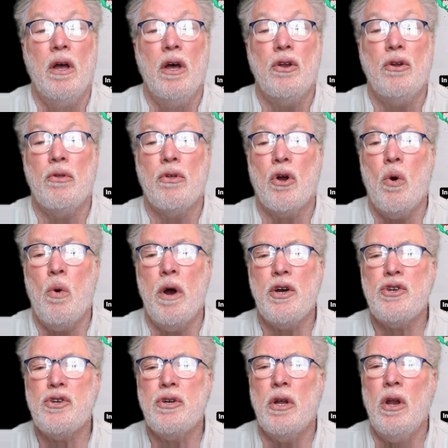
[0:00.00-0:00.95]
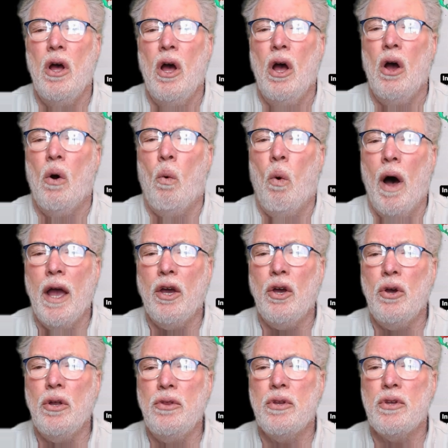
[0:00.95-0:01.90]
to the question, why
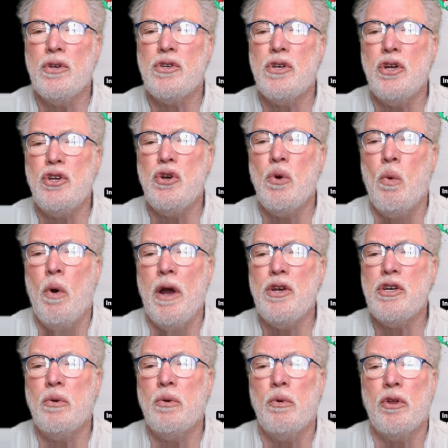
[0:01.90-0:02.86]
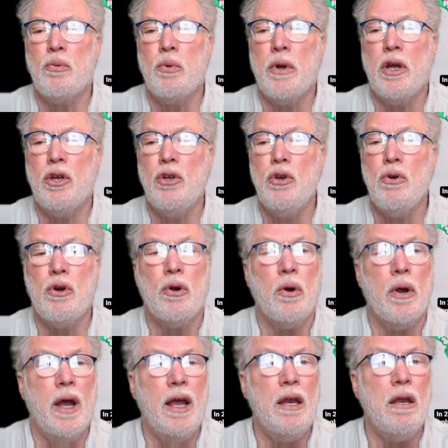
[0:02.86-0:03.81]
couldn't the situation with
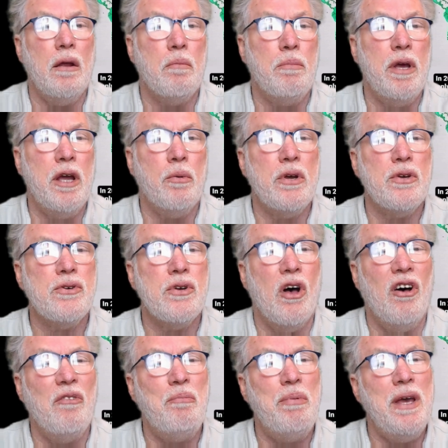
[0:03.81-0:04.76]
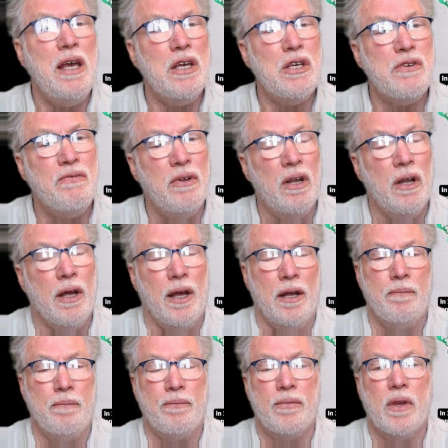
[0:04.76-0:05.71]
Ukraine be resolved
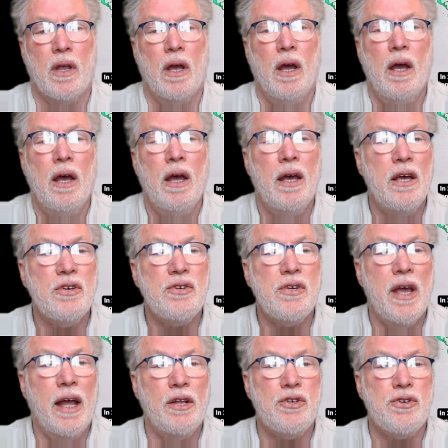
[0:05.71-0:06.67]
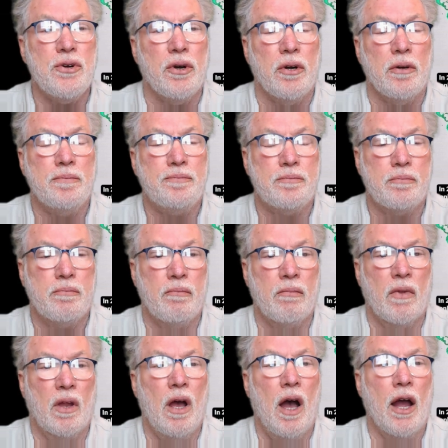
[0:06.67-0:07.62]
peacefully? His answer,
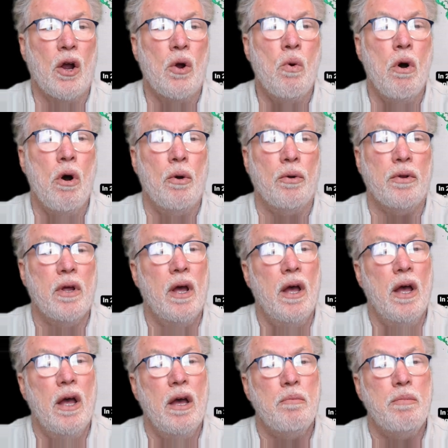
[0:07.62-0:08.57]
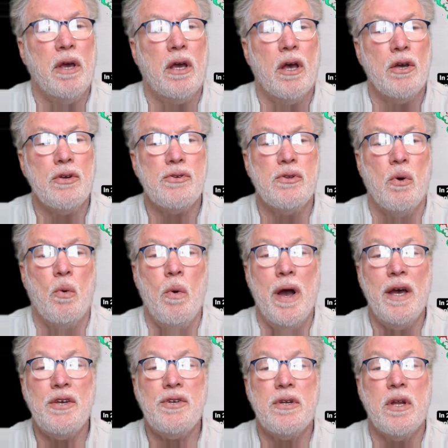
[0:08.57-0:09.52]
I quote, because the
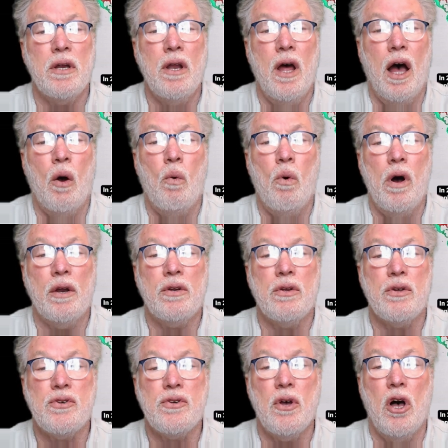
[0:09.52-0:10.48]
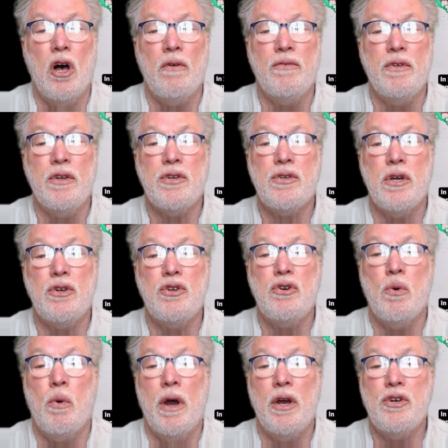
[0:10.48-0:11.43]
West did not want to solve this
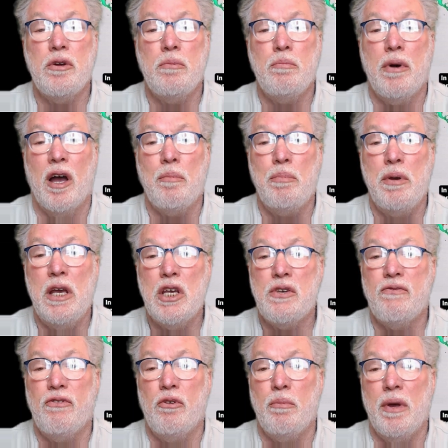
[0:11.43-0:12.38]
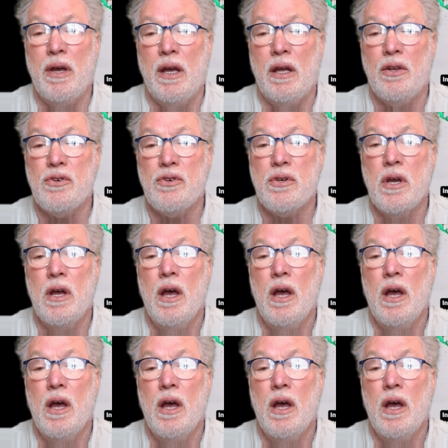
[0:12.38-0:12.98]
situation by peaceful means.